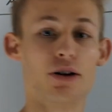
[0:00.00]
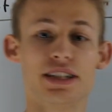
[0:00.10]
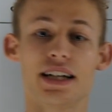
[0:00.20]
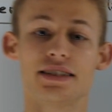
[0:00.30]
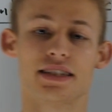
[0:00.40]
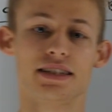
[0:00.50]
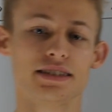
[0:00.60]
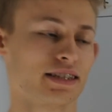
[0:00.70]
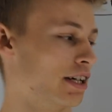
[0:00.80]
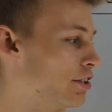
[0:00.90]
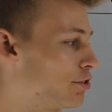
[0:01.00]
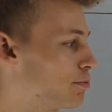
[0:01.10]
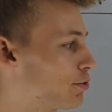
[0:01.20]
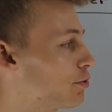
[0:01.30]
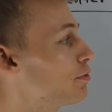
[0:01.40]
Our task is
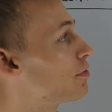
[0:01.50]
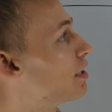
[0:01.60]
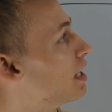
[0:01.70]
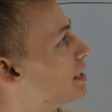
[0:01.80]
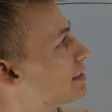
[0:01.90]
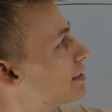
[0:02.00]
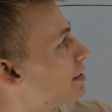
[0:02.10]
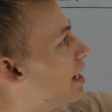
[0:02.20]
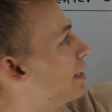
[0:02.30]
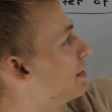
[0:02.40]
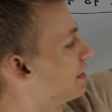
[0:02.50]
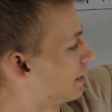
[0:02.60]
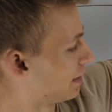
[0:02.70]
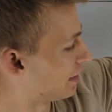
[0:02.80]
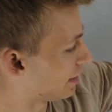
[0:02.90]
to prove that the
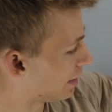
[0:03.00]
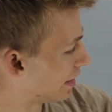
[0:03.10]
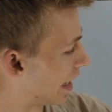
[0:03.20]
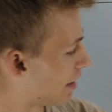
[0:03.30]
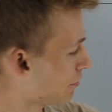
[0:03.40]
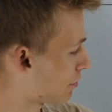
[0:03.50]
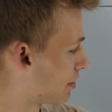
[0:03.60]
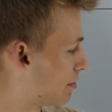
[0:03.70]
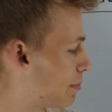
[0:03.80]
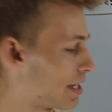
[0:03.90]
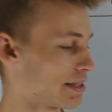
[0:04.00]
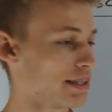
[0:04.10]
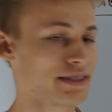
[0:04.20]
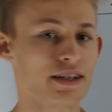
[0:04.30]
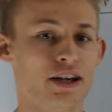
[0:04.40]
line E F
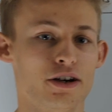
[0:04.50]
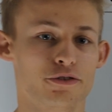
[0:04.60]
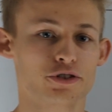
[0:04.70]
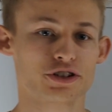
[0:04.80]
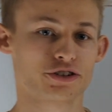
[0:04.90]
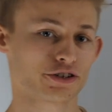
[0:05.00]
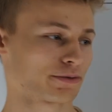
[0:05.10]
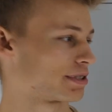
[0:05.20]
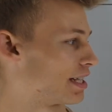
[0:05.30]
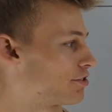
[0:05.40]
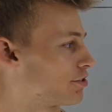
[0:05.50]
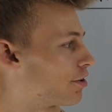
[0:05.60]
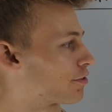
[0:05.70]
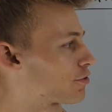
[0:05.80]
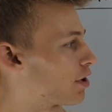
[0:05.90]
passes through the
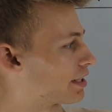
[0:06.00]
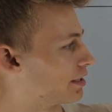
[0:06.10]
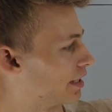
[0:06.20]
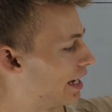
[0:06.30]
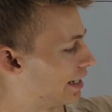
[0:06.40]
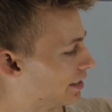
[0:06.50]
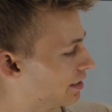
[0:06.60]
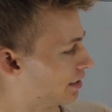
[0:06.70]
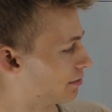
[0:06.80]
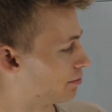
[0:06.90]
circumcenter of triangle A